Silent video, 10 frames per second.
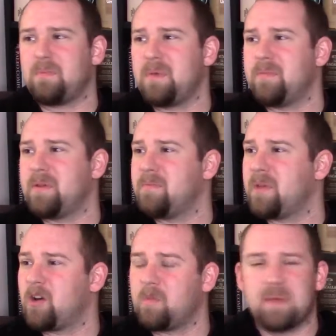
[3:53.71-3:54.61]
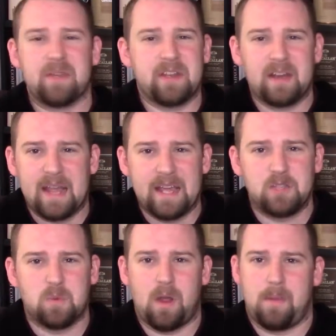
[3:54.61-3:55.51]
Maybe you know maybe it didn't
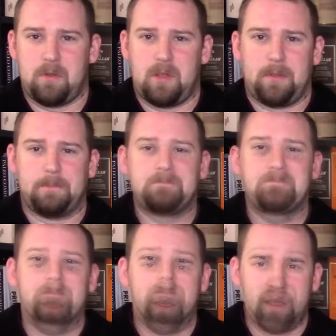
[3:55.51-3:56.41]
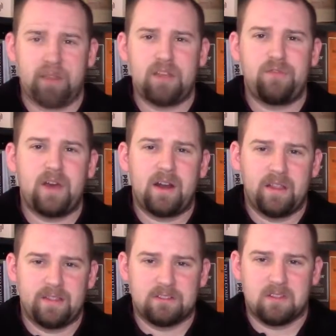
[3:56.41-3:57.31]
age properly. And then
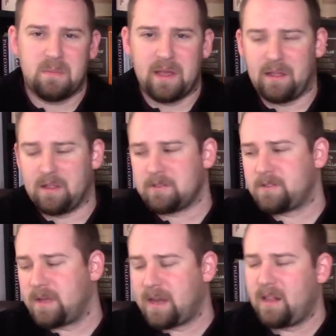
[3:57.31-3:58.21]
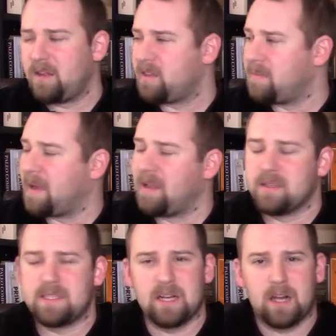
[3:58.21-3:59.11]
finally, there's the balance. And I look at the
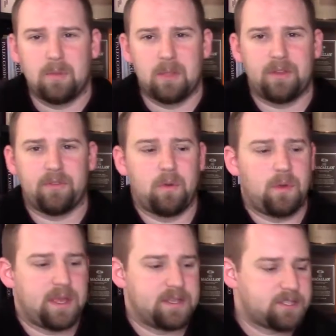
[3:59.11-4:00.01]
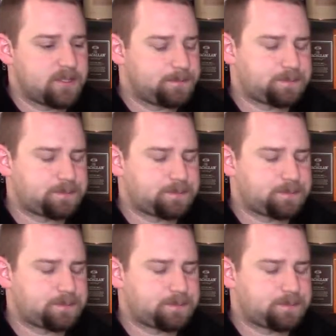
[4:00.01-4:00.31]
balance in a couple of different ways.